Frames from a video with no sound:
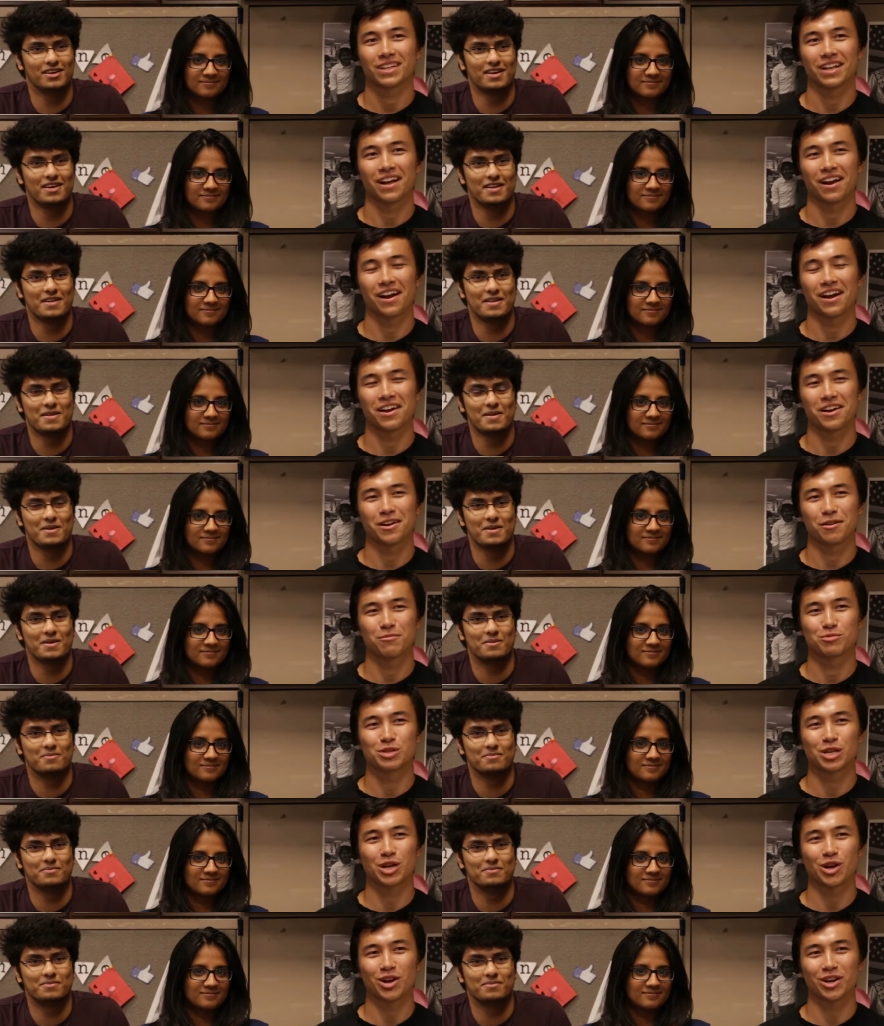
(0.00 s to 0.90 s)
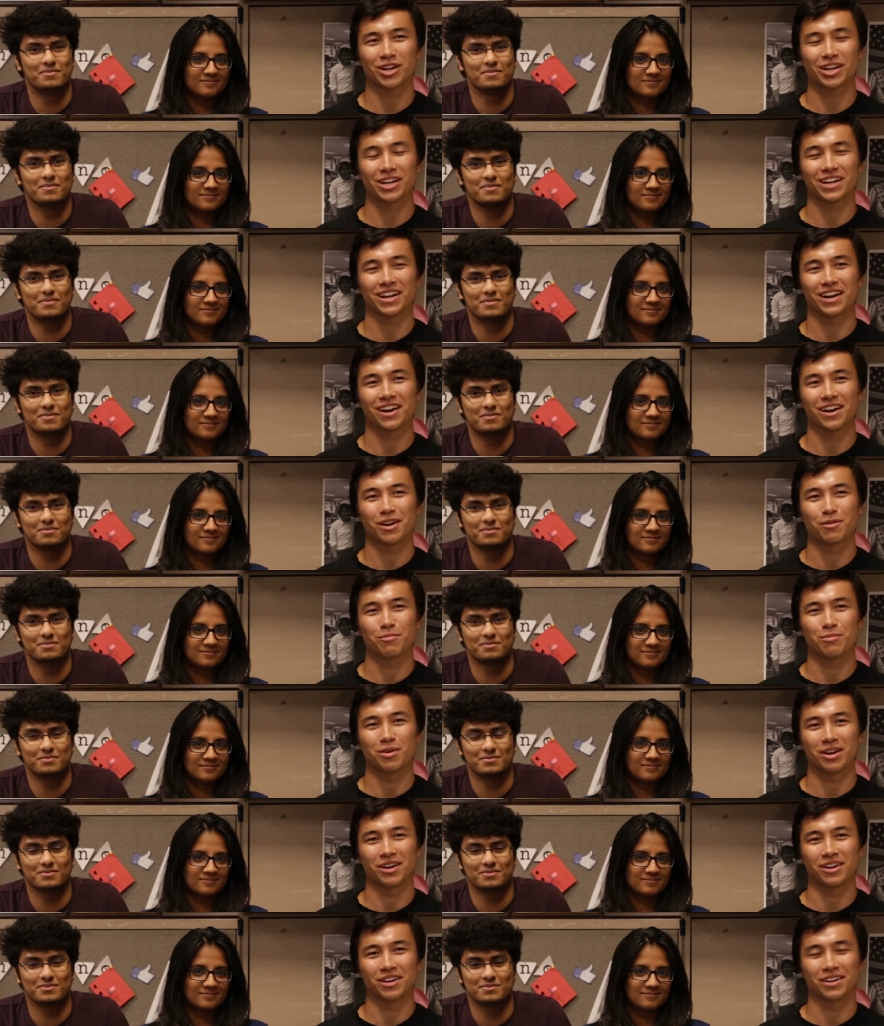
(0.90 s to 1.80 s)
Speaker 1: Hi, I'm Derek, and
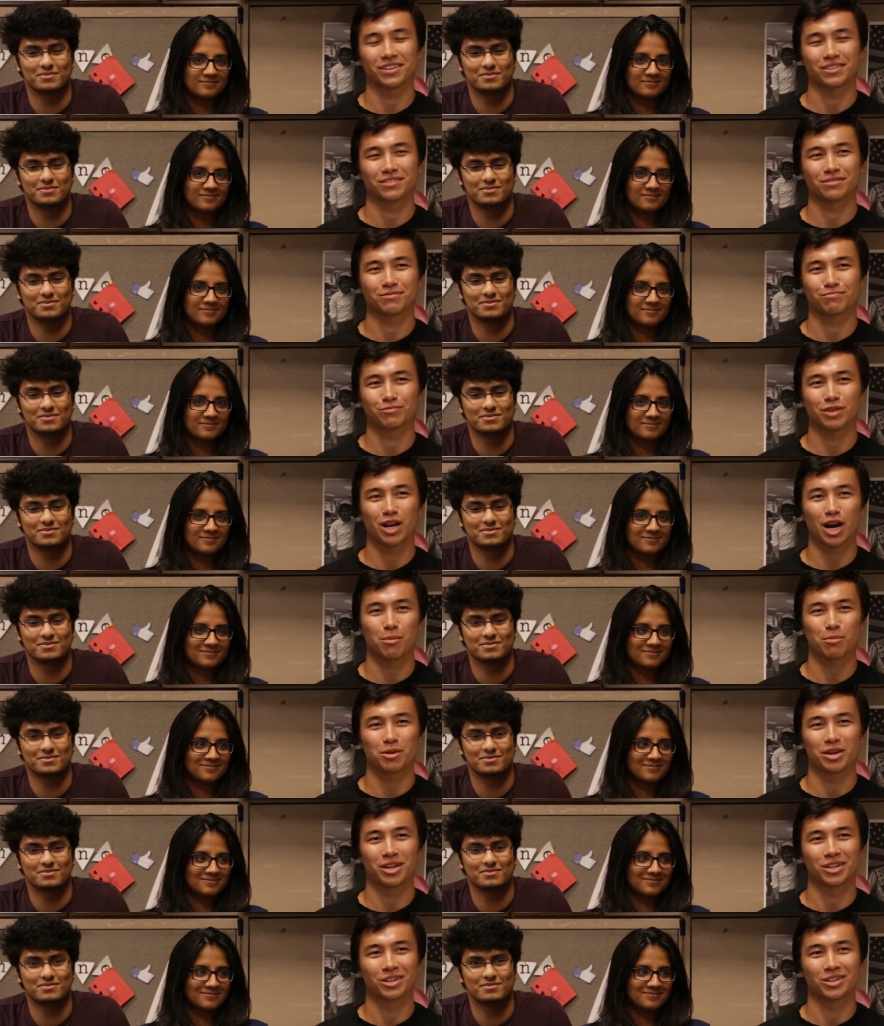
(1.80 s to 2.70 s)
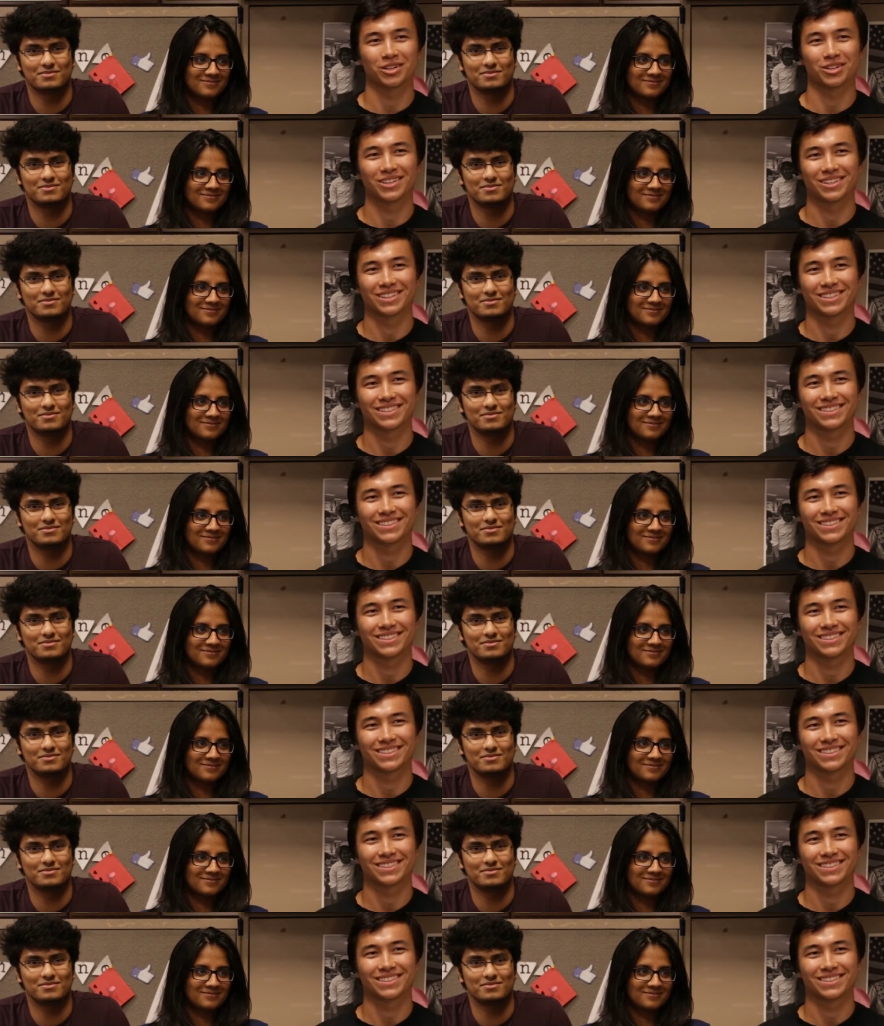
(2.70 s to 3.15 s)
I'm a copy editor.